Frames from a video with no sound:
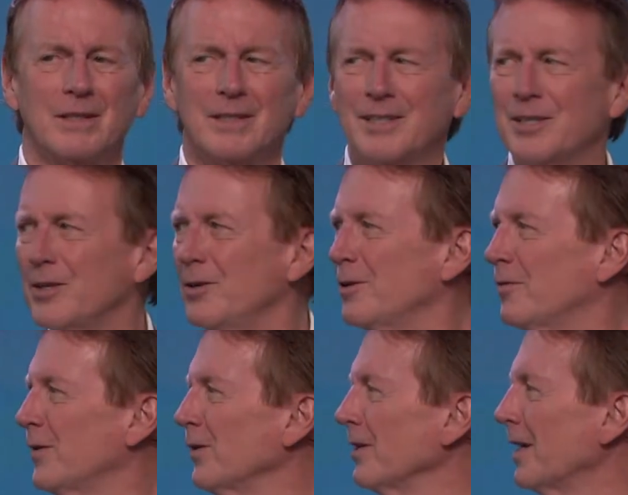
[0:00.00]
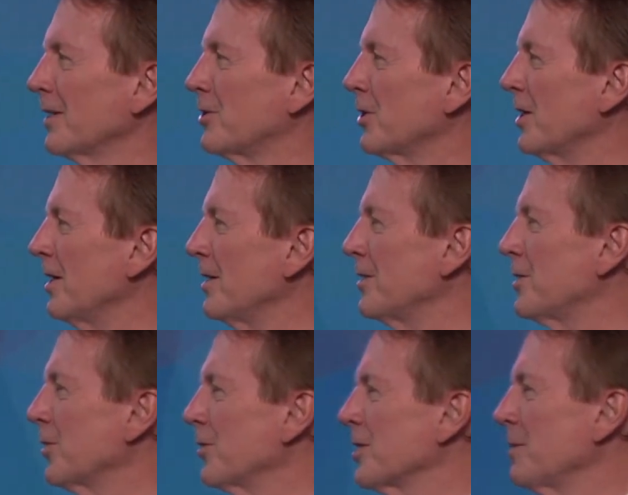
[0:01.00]
You know, you either feel like
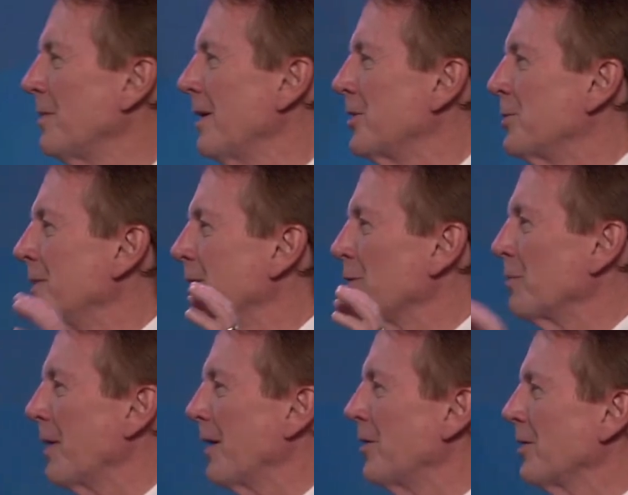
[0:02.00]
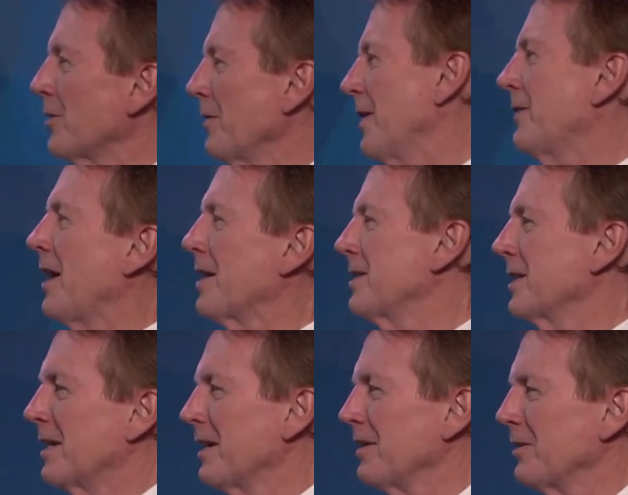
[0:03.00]
judged or somebody's being your parent or they've got it
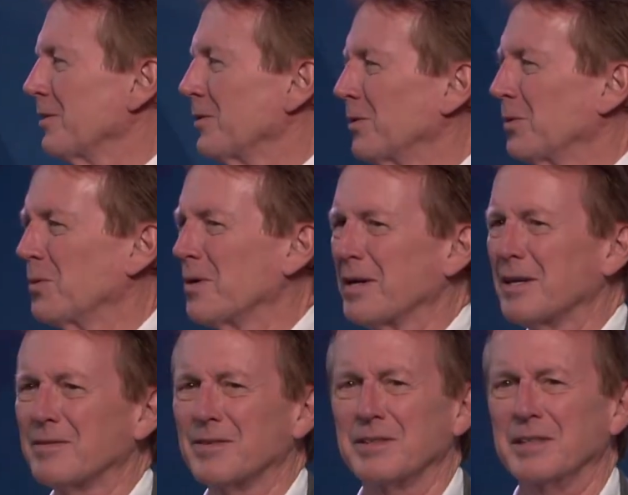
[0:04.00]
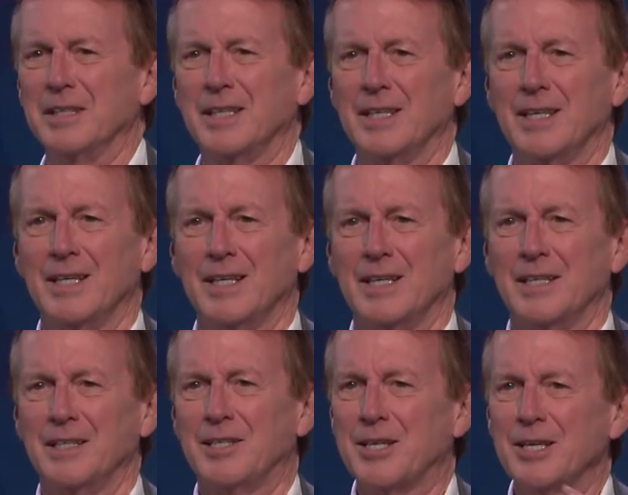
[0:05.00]
together or whatever.
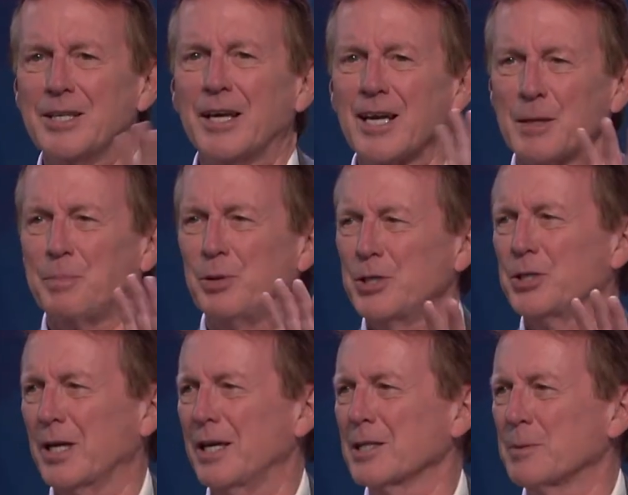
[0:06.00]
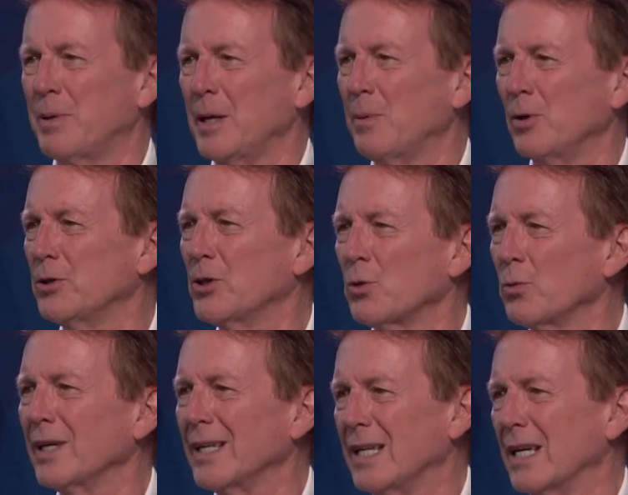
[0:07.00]
You tend to kind of push against people who don't
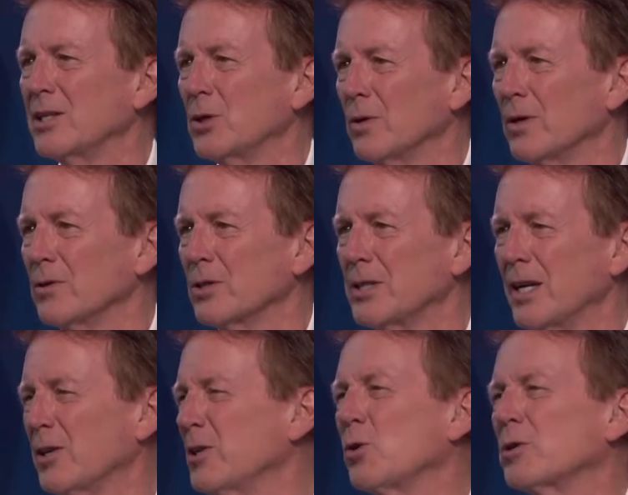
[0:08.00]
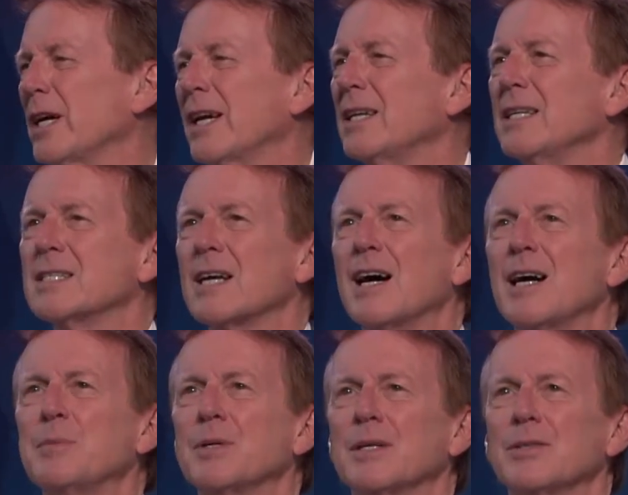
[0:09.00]
really get you and understand you or don't take any
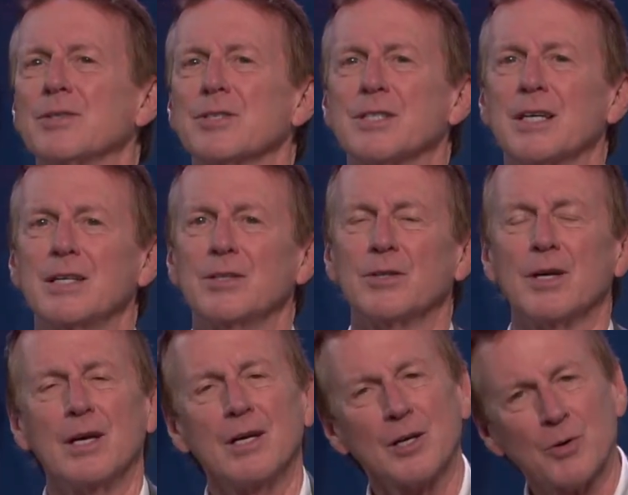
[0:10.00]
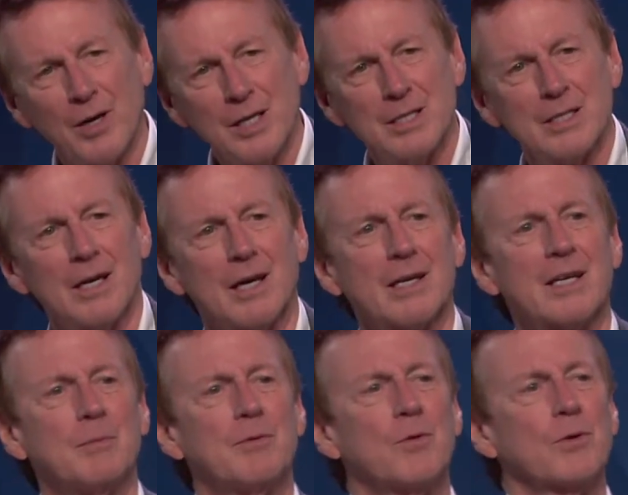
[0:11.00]
time to understand you. Grace has got to
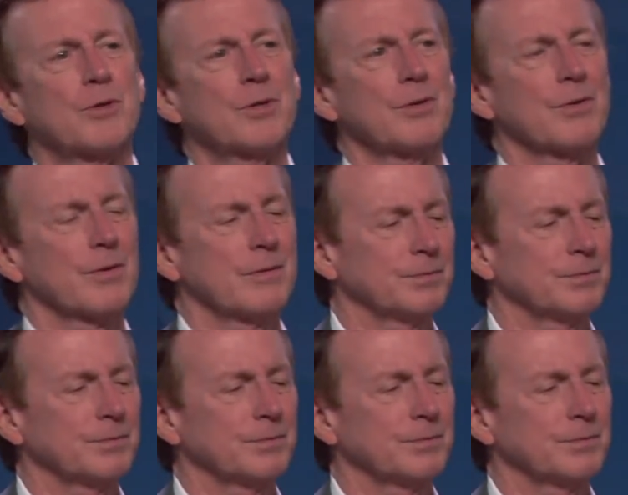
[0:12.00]
come before truth.